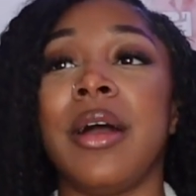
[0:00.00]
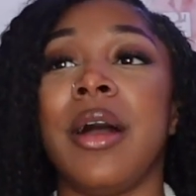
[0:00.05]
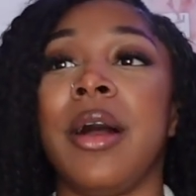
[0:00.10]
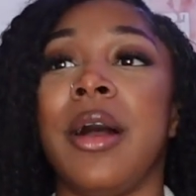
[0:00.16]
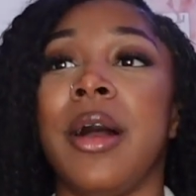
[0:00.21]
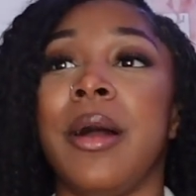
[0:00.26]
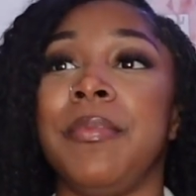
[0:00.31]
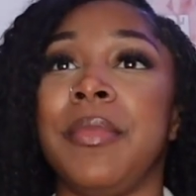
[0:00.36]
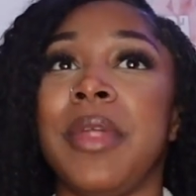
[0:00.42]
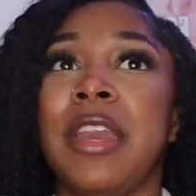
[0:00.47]

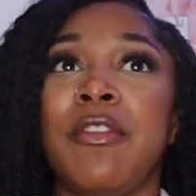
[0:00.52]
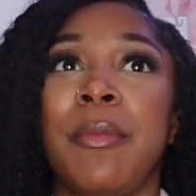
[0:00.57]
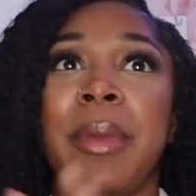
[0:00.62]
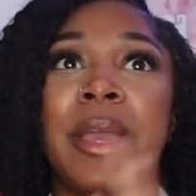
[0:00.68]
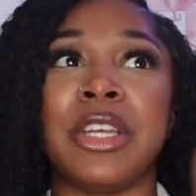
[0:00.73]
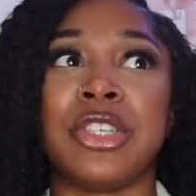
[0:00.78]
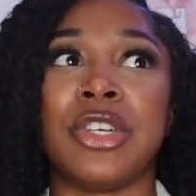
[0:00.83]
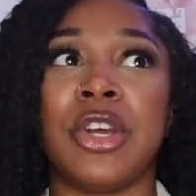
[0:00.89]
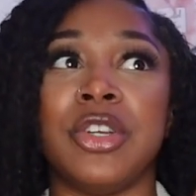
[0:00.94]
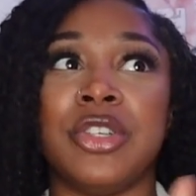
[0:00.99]
Not even
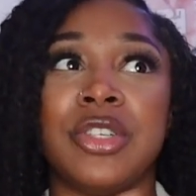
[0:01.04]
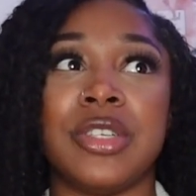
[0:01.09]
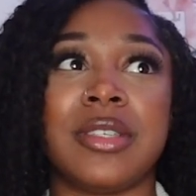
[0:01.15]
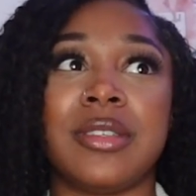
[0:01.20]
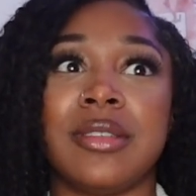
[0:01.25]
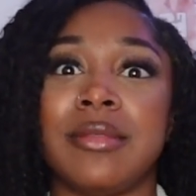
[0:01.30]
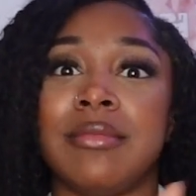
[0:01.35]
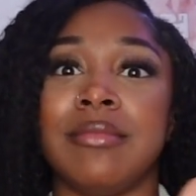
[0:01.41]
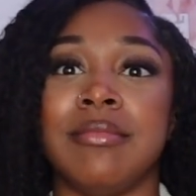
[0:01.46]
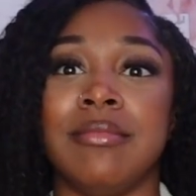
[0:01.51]
making sure,
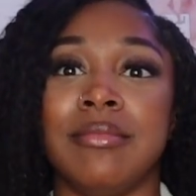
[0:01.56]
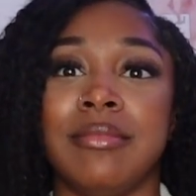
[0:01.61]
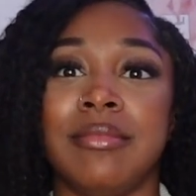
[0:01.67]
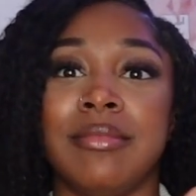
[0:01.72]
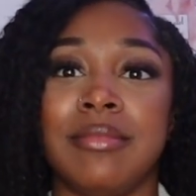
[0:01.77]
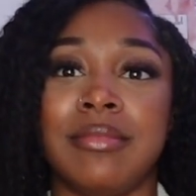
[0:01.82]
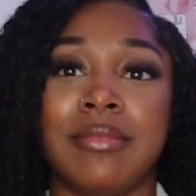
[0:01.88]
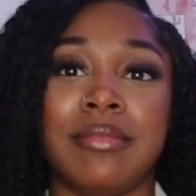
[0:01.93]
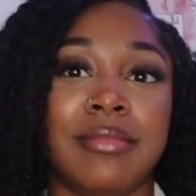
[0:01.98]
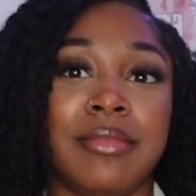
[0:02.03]
just,
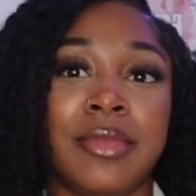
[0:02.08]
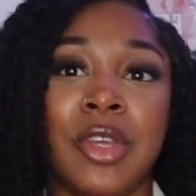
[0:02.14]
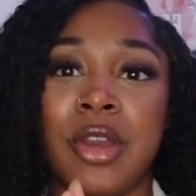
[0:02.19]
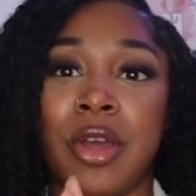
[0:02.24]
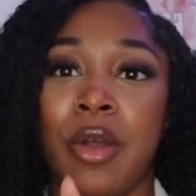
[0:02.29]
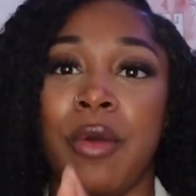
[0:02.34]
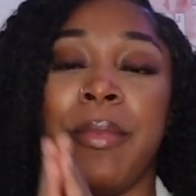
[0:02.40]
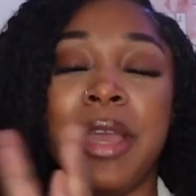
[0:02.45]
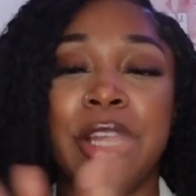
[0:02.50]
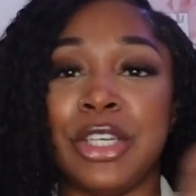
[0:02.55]
you
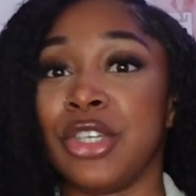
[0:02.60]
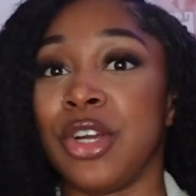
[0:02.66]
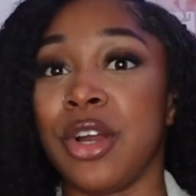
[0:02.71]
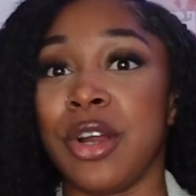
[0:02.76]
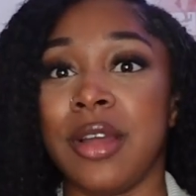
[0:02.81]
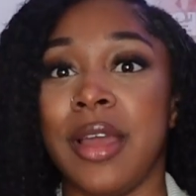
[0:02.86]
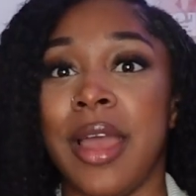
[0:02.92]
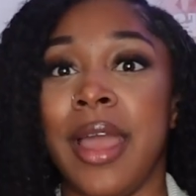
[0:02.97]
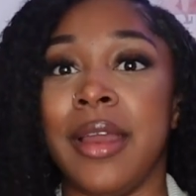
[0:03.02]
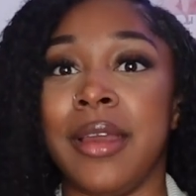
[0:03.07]
know, make
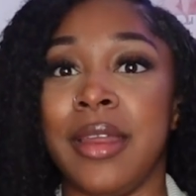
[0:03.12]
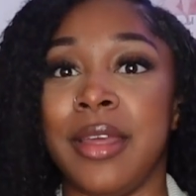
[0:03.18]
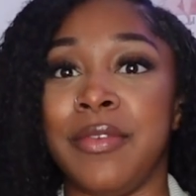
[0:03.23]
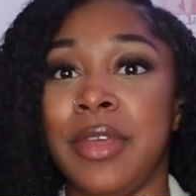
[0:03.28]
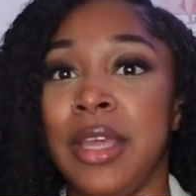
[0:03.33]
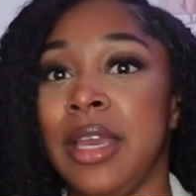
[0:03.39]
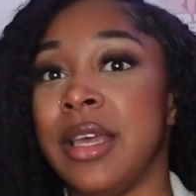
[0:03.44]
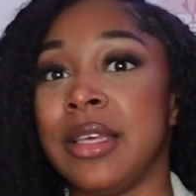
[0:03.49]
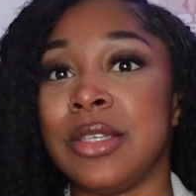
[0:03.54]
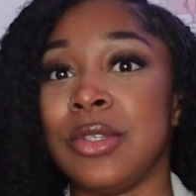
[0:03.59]
sure. And if
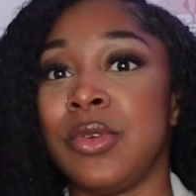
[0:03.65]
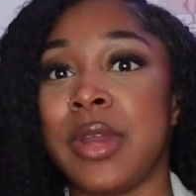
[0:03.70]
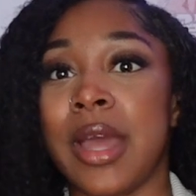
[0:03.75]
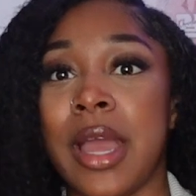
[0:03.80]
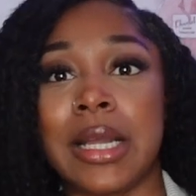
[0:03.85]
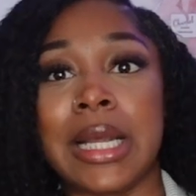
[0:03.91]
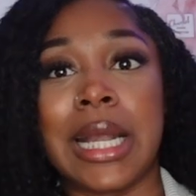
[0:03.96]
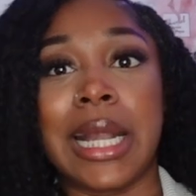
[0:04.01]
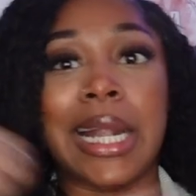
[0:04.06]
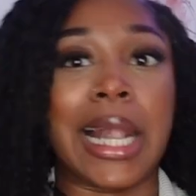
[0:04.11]
he doesn't do
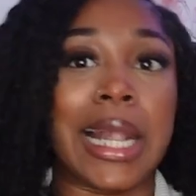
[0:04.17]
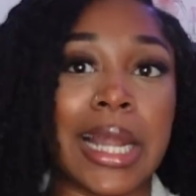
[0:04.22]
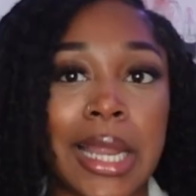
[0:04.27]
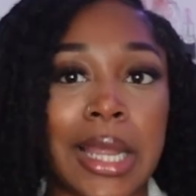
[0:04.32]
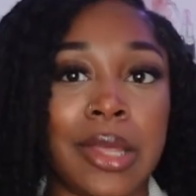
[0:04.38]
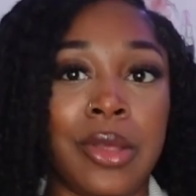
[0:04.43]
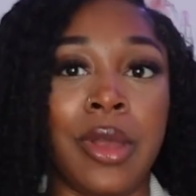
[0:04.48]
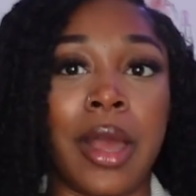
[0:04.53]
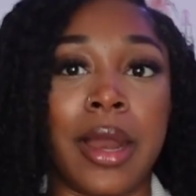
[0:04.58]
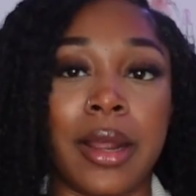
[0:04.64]
that,
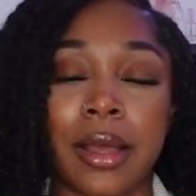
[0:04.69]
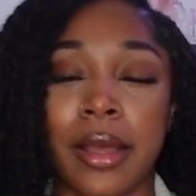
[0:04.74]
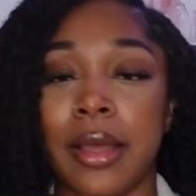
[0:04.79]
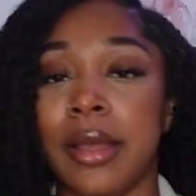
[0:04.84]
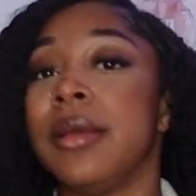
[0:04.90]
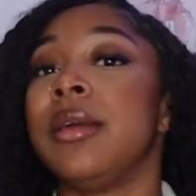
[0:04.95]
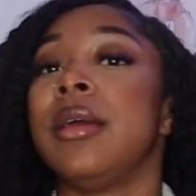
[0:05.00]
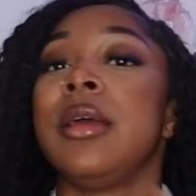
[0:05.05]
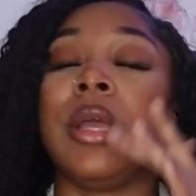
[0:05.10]
you gotta cut.